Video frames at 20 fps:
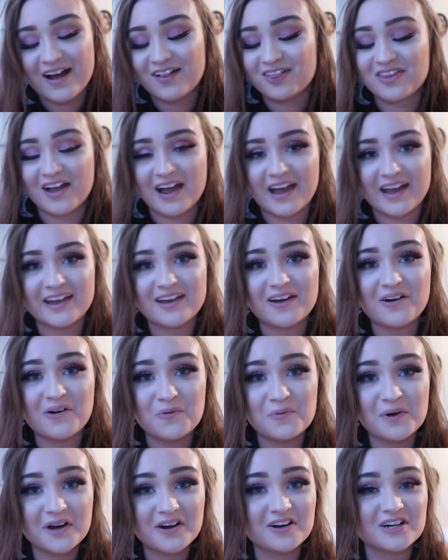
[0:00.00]
Like,
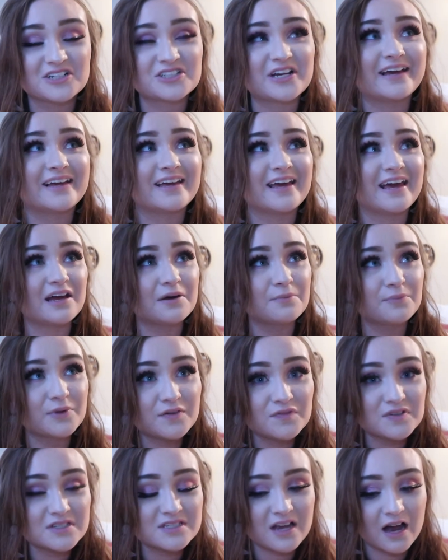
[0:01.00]
oh my gosh, I can't
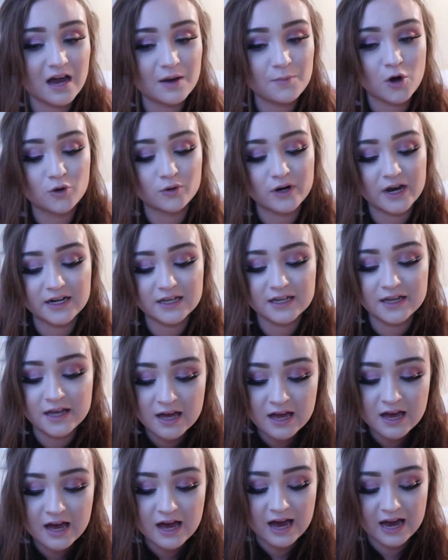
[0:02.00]
believe it's time already.
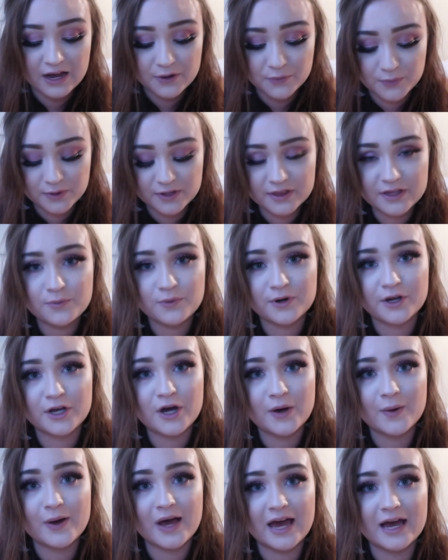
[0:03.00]
I really want to
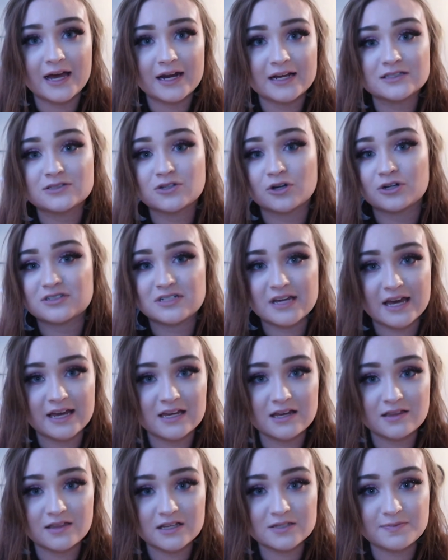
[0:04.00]
go ahead and start
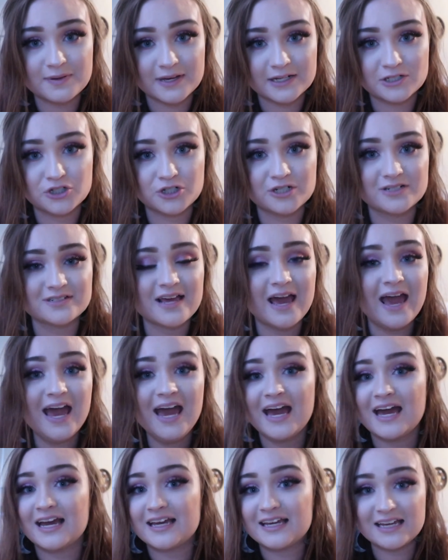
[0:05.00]
taking these pictures
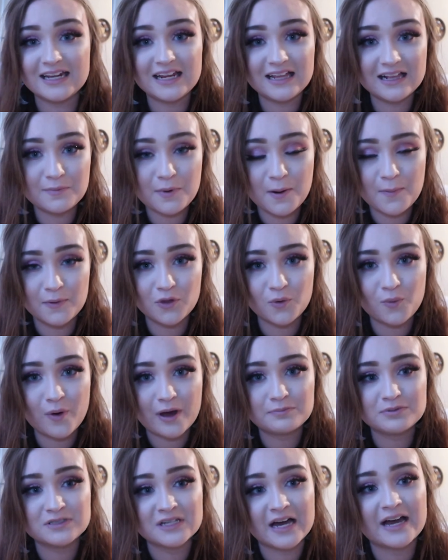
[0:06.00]
and getting them up on the
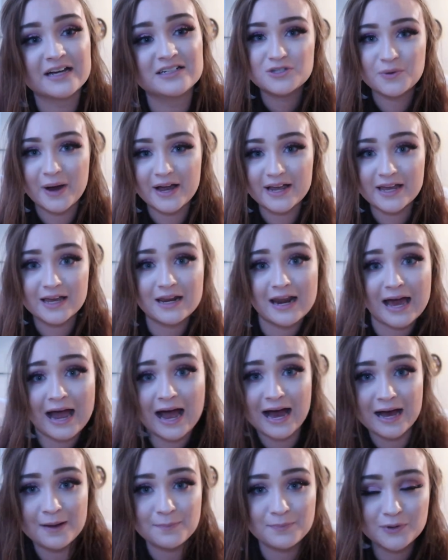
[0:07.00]
website so I can
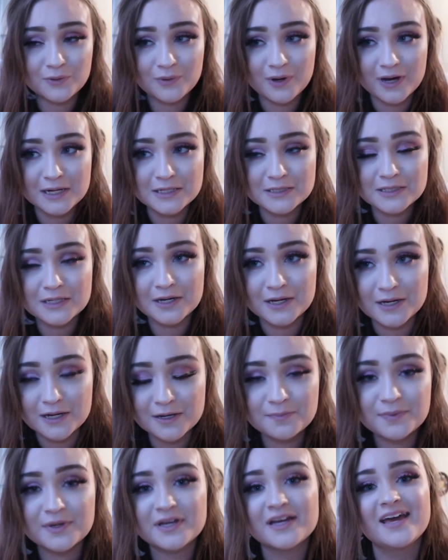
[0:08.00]
hype you guys
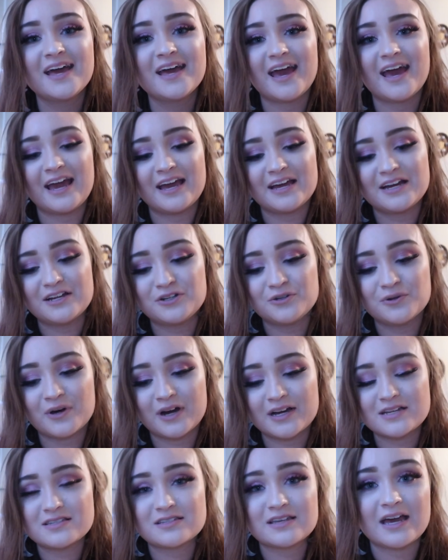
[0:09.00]
up and you
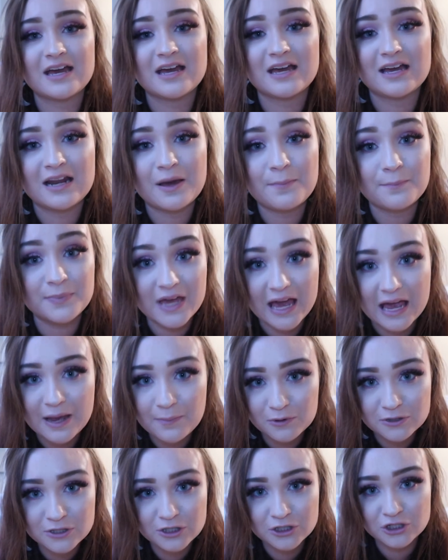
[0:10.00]
guys can be
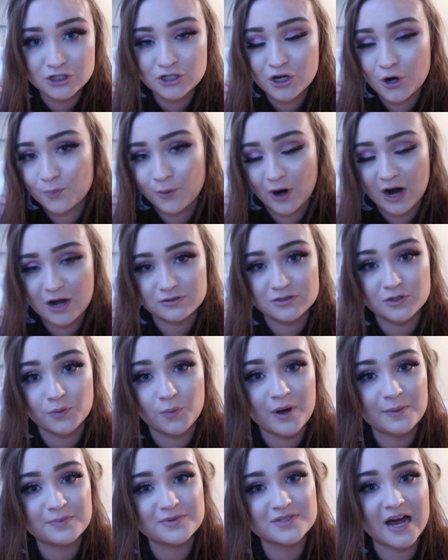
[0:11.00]
able to just go browse the
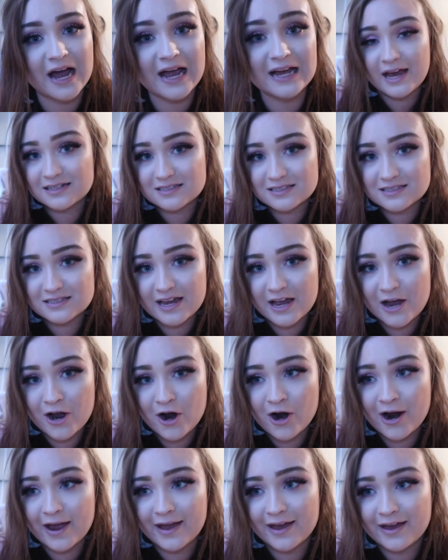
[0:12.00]
website and
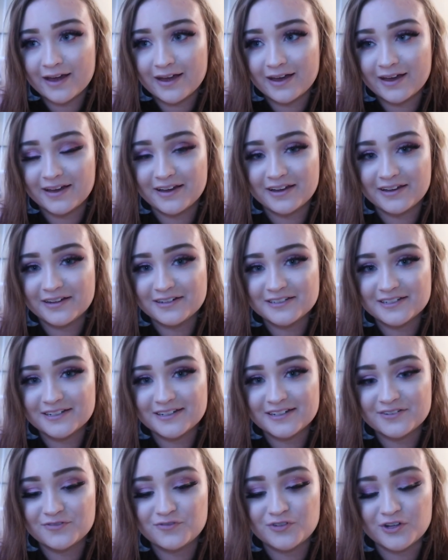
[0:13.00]
stare and
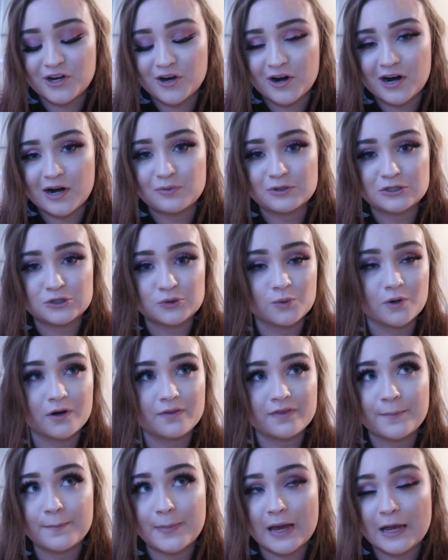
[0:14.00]
figure out which
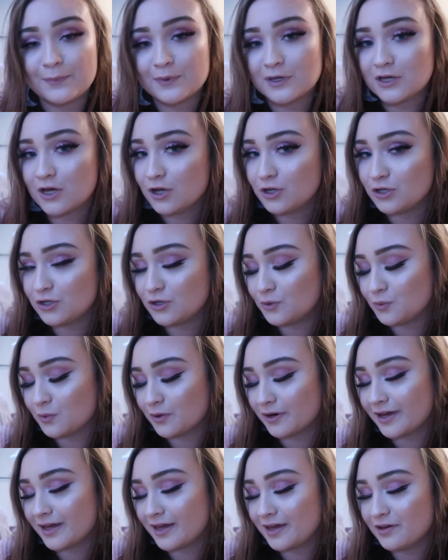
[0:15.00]
one that maybe you
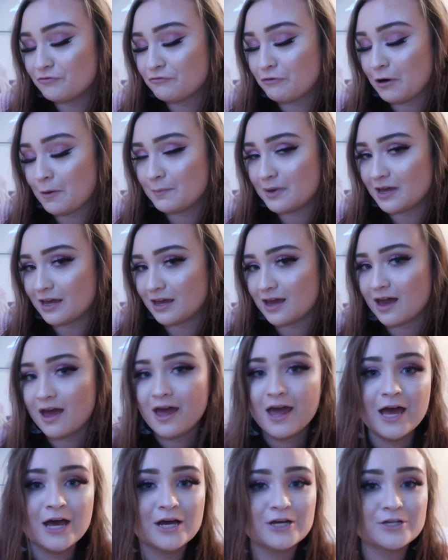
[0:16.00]
want to get from
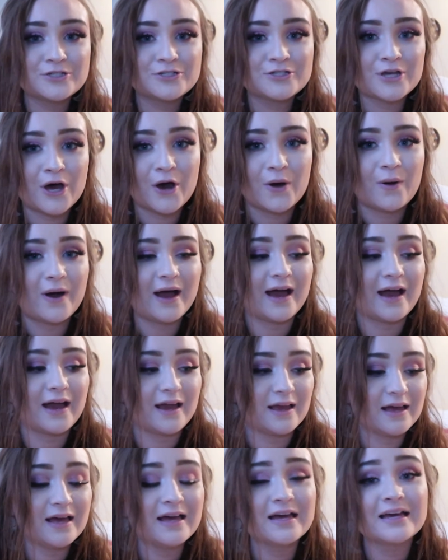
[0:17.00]
me. So
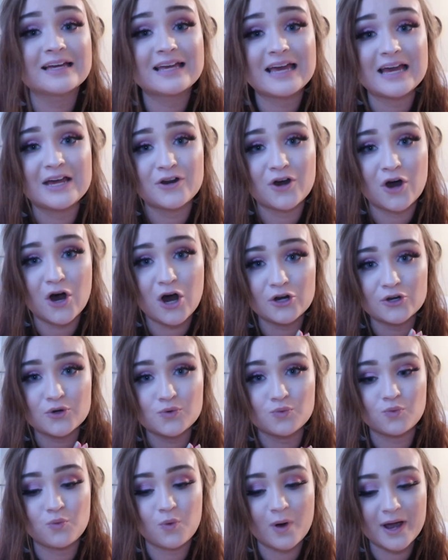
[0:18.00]
I cannot
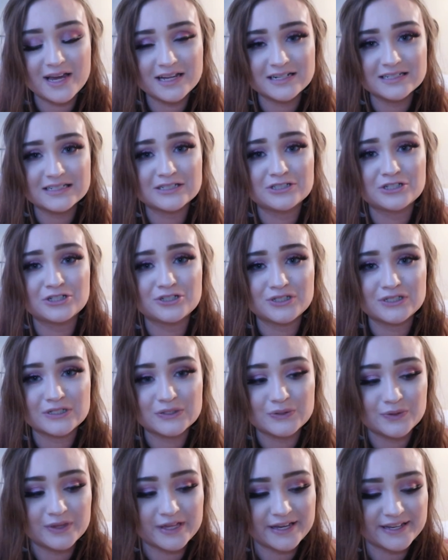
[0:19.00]
wait to
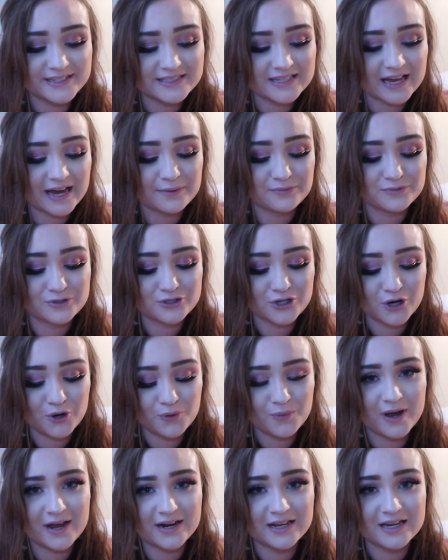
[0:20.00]
do this. I am
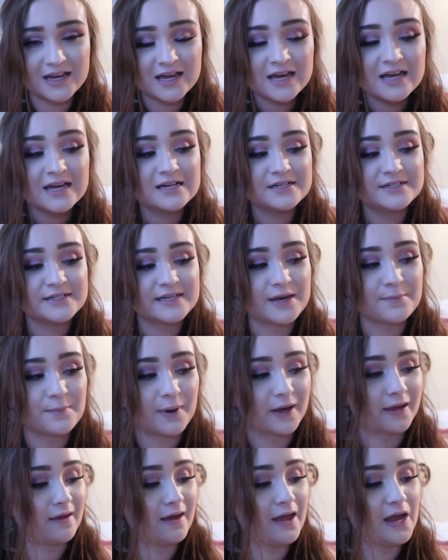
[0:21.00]
so ready to get
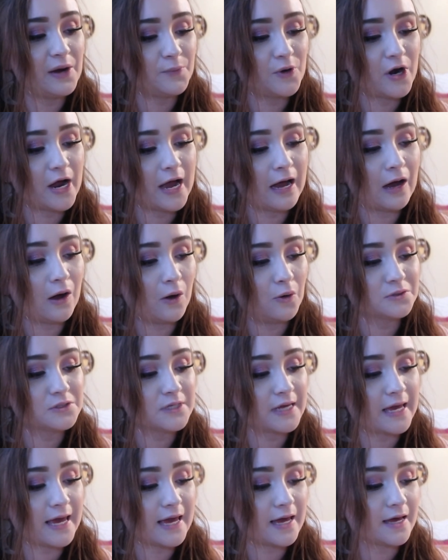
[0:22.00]
my camera out
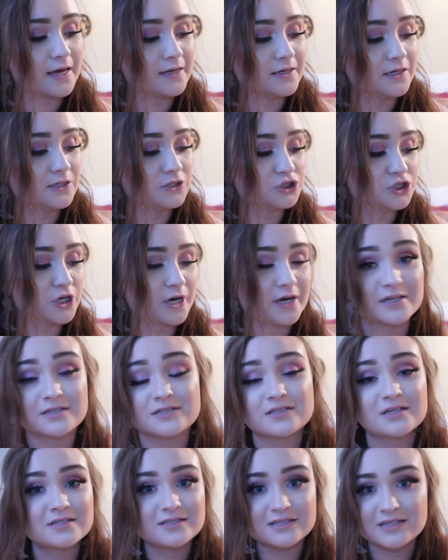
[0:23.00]
and
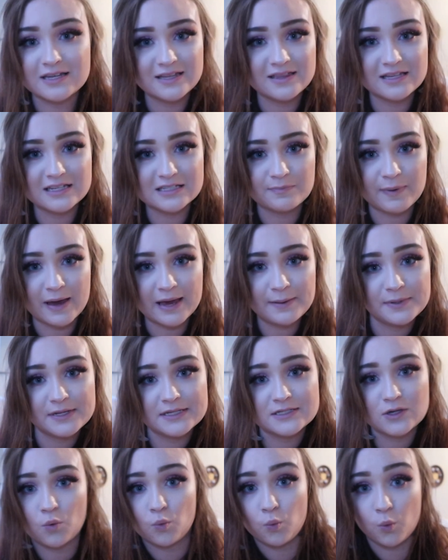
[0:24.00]
just see these
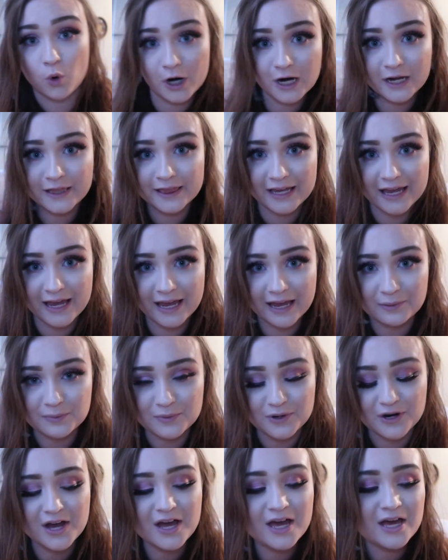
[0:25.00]
babies work the
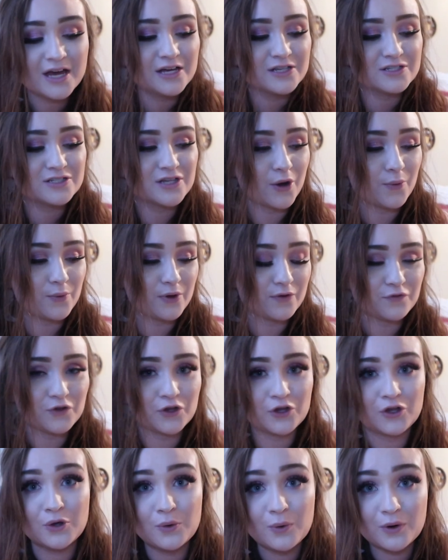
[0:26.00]
camera. So if
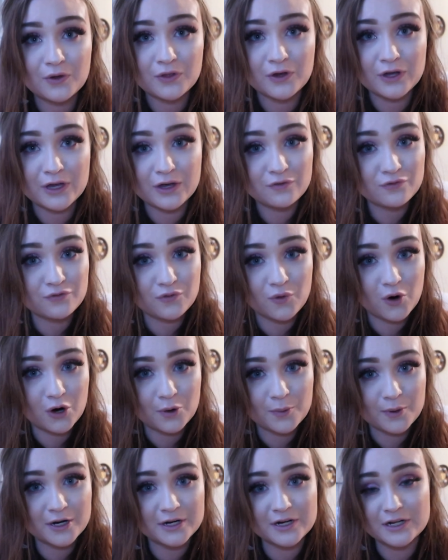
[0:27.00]
you are looking
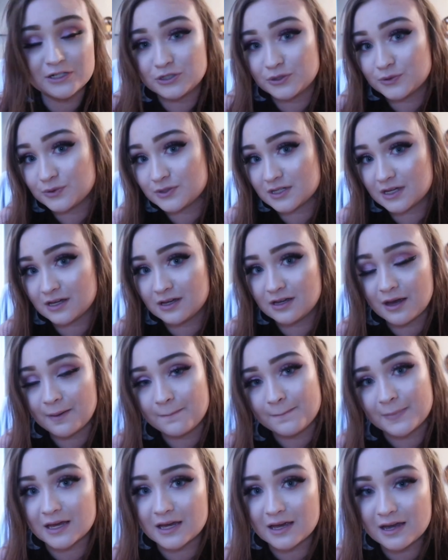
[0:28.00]
forward to
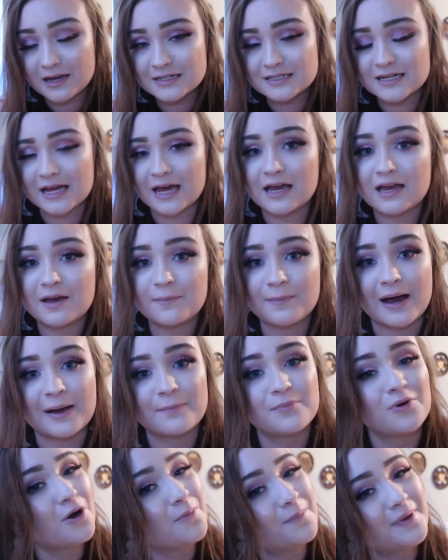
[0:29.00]
seeing me take my
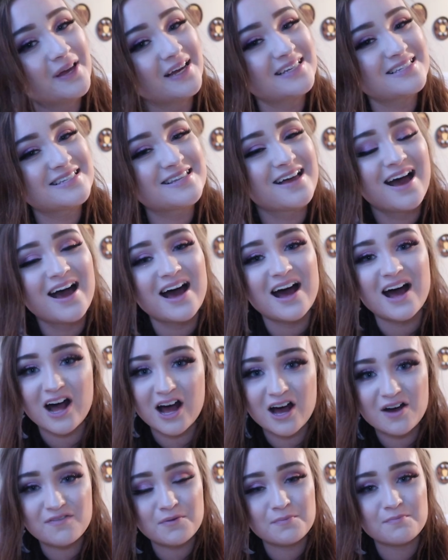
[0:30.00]
pro pics
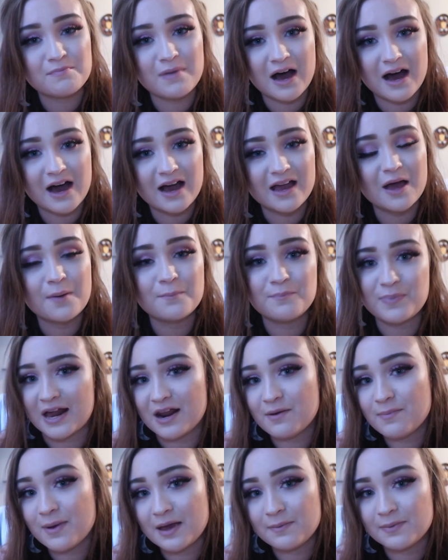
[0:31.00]
of my
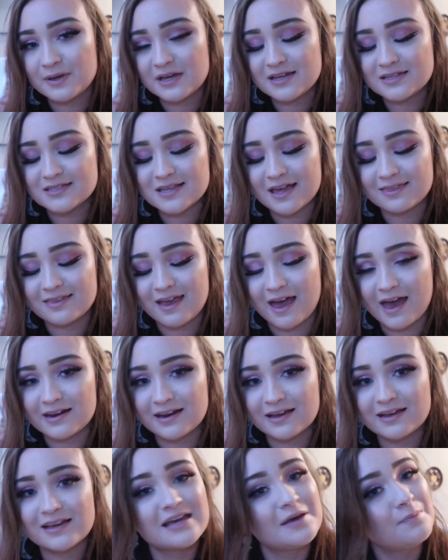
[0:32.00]
Betta babies,
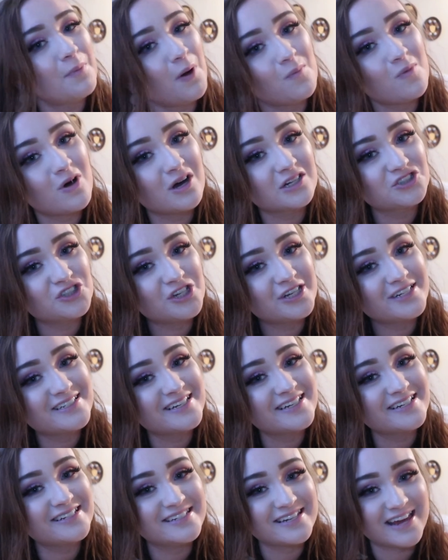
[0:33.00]
then keep on watching
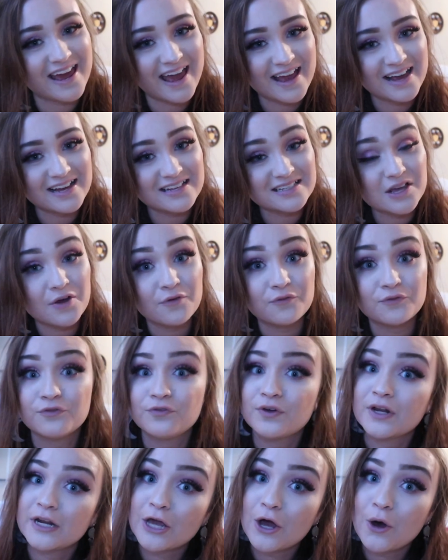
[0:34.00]
today's
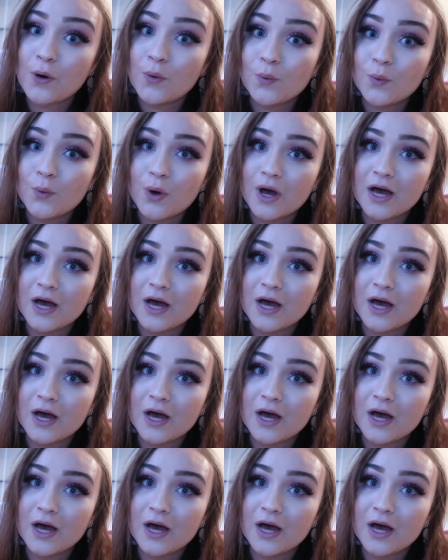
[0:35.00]
video.